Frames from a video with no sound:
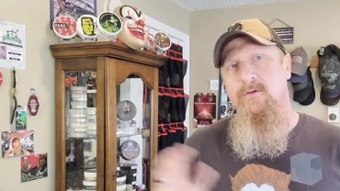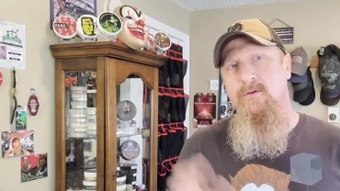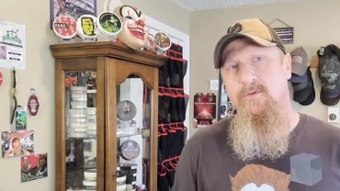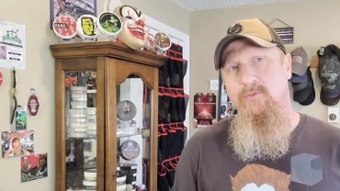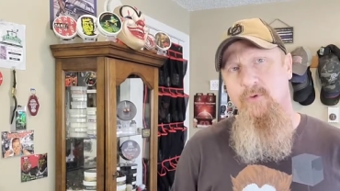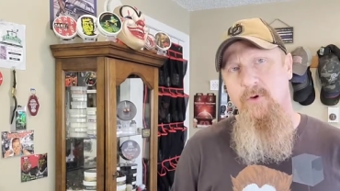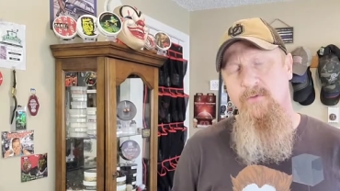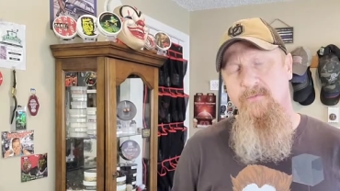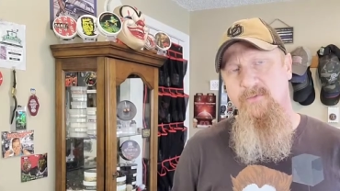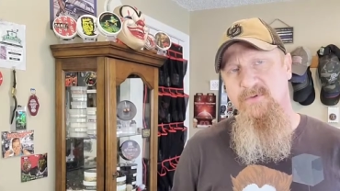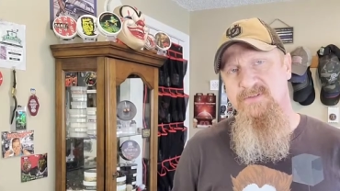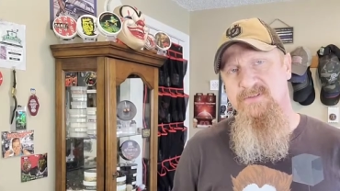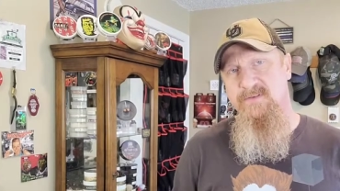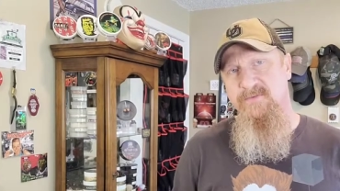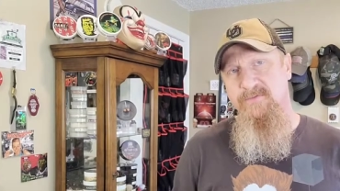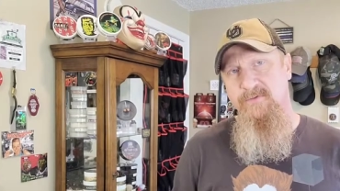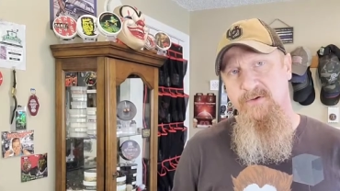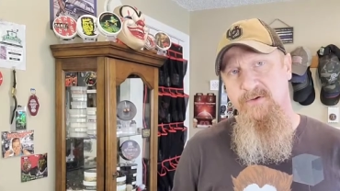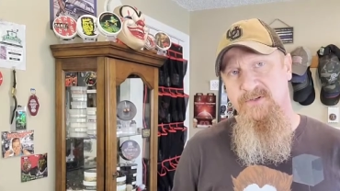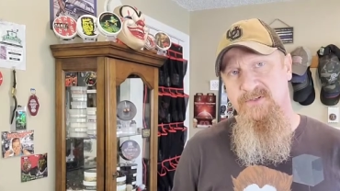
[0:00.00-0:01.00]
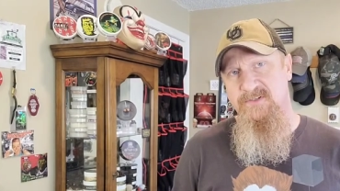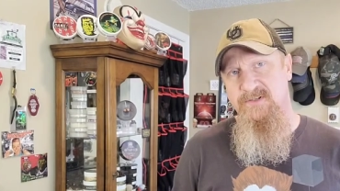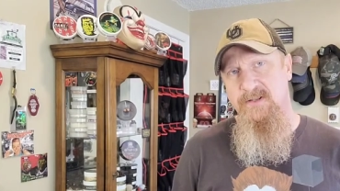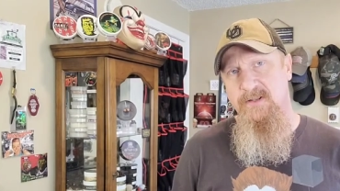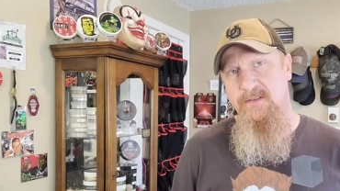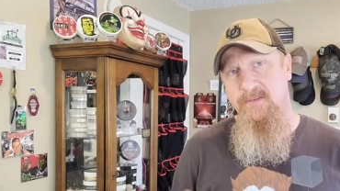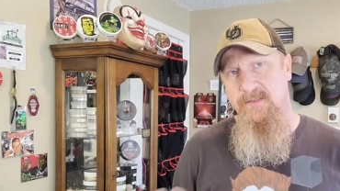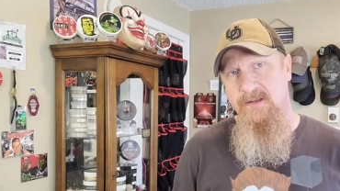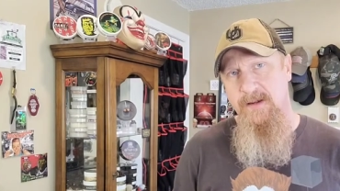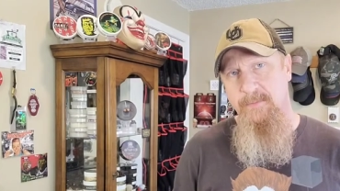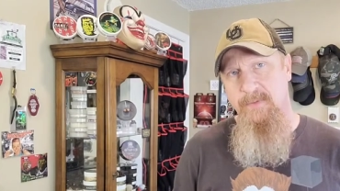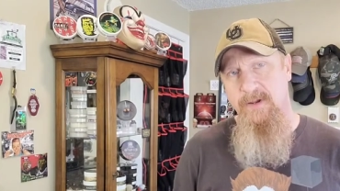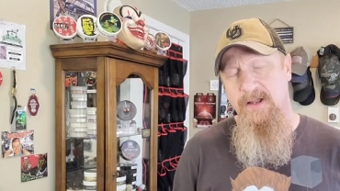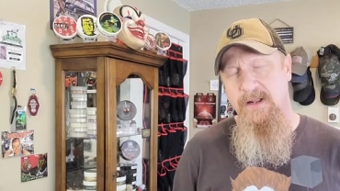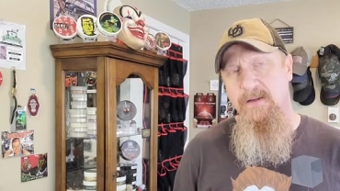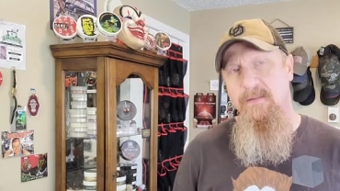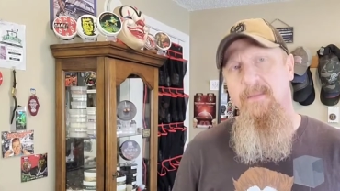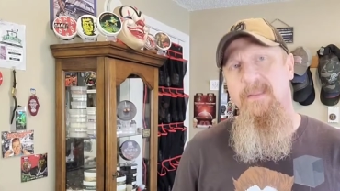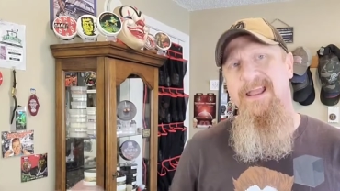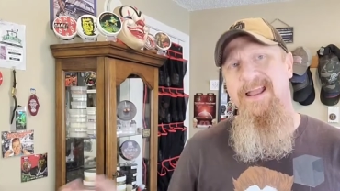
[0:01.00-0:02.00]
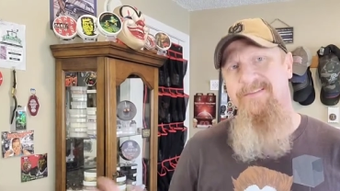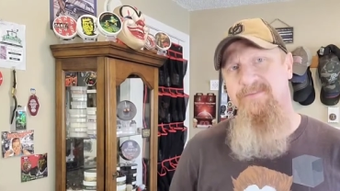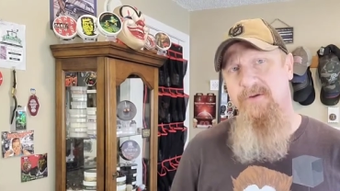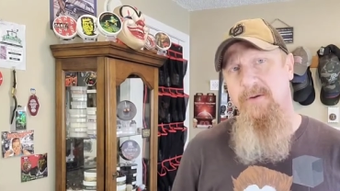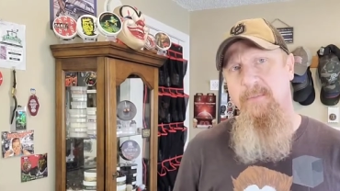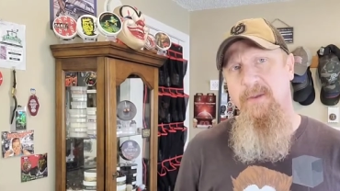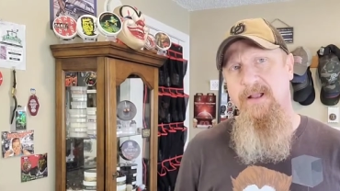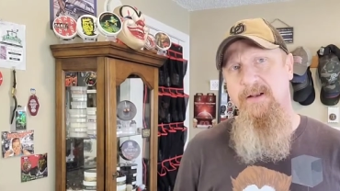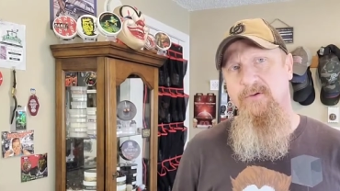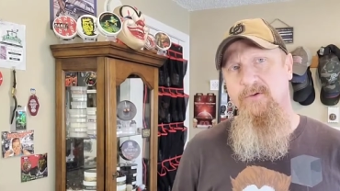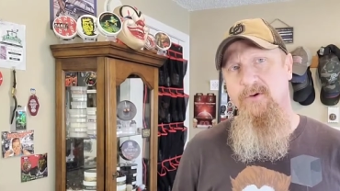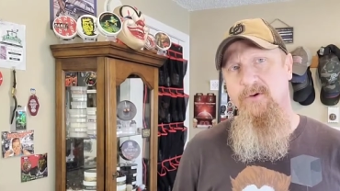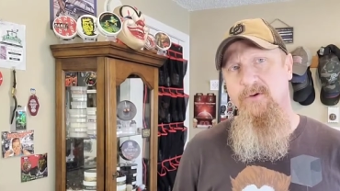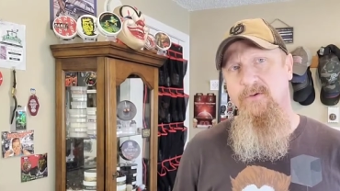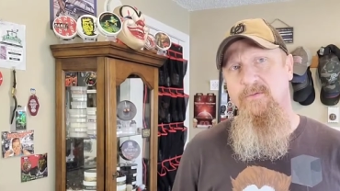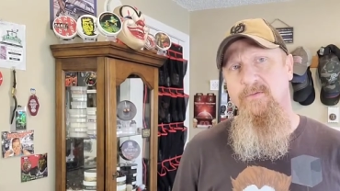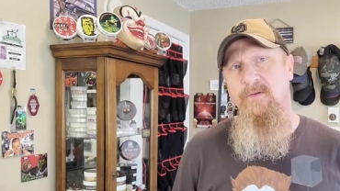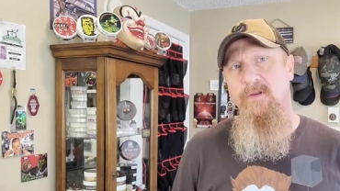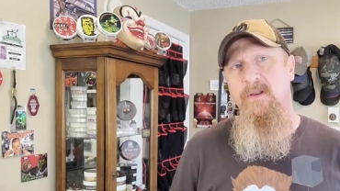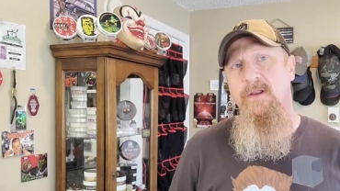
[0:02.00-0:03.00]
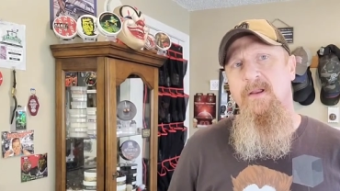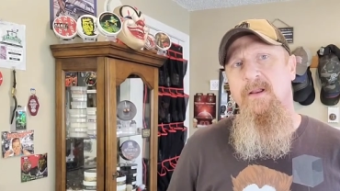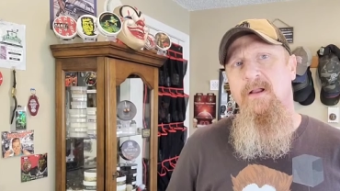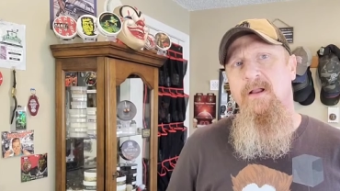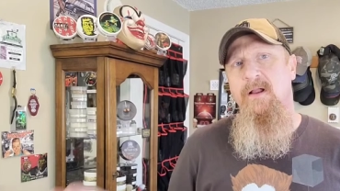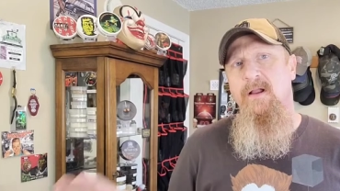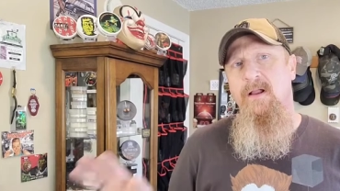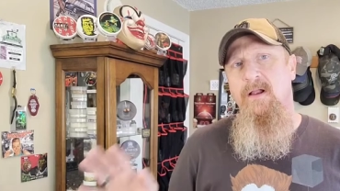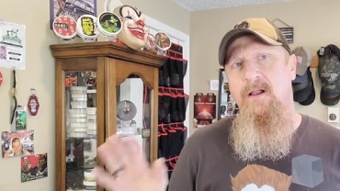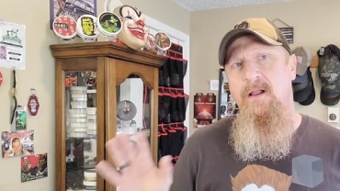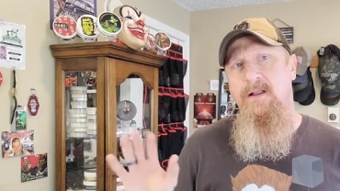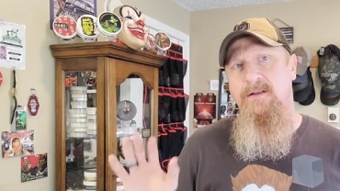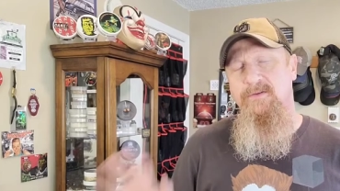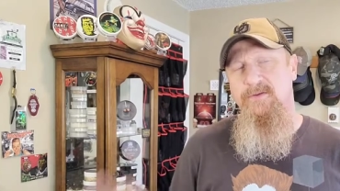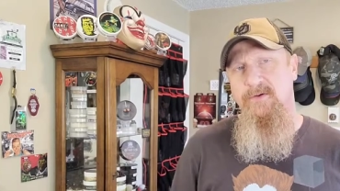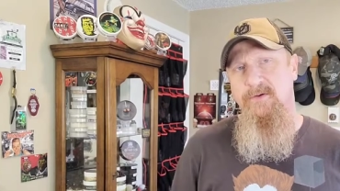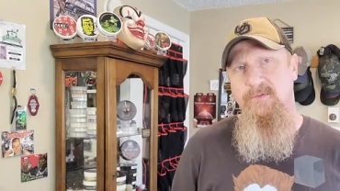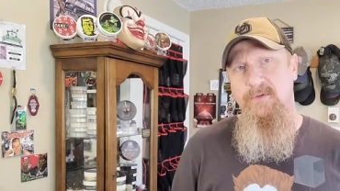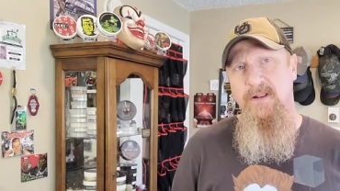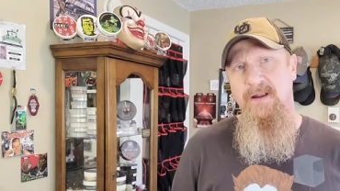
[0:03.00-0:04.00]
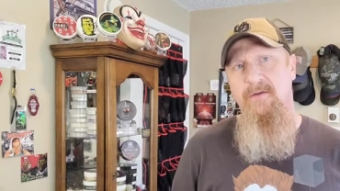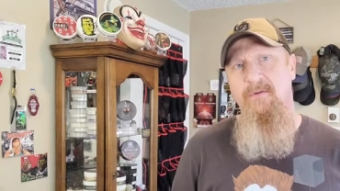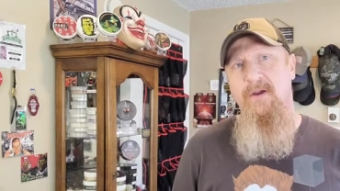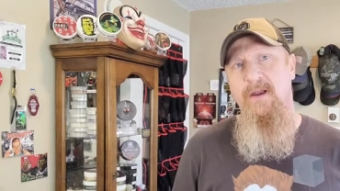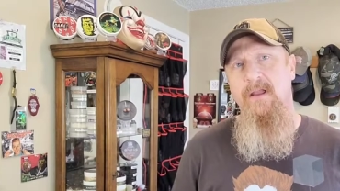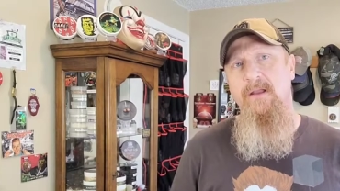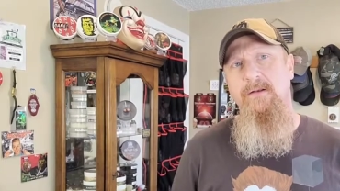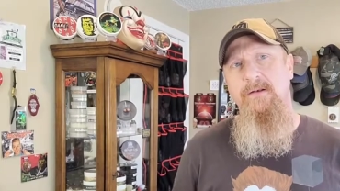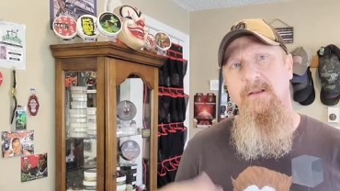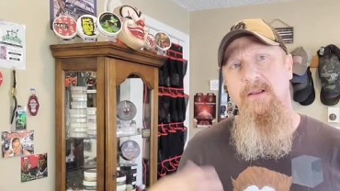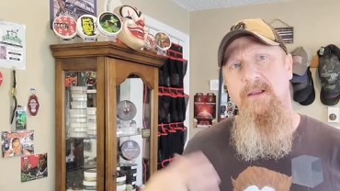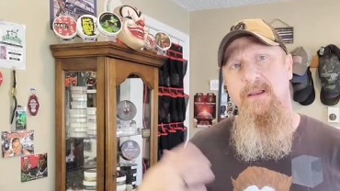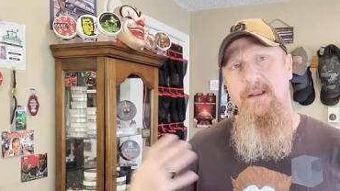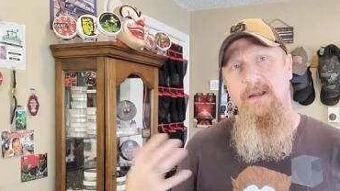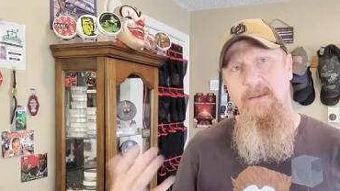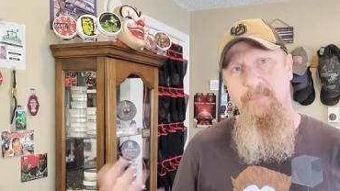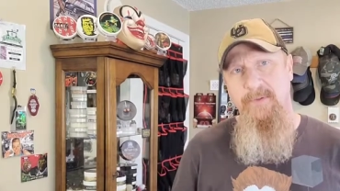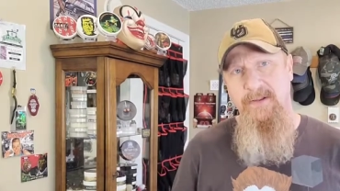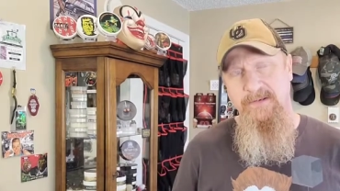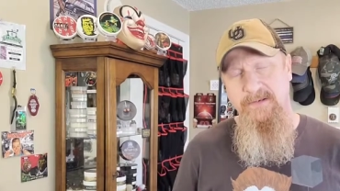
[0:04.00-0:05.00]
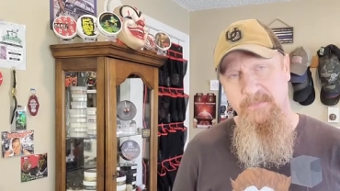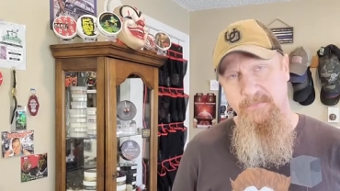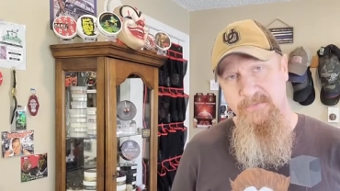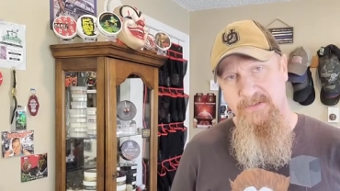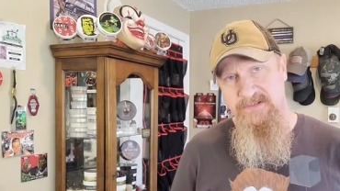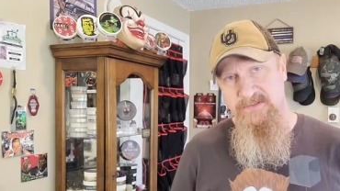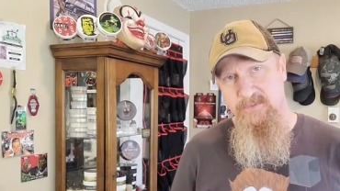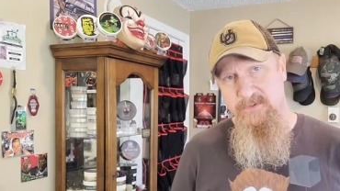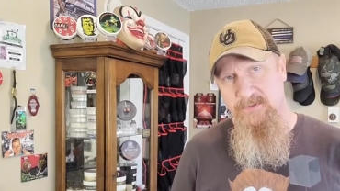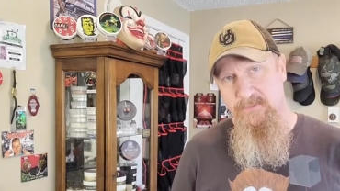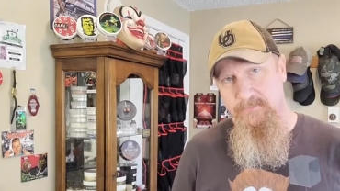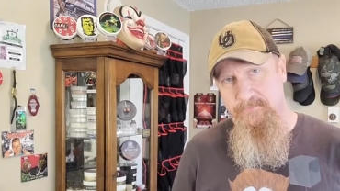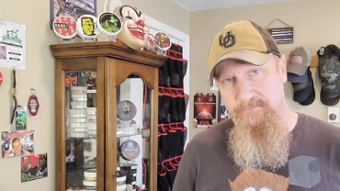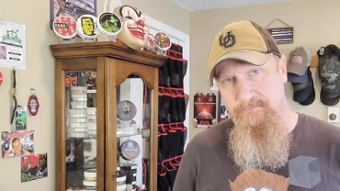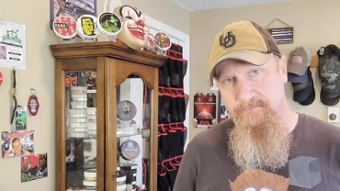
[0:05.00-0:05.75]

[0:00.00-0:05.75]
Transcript: Grove was the first that I bought. After I bought Grove, I turned right around and I picked up this one.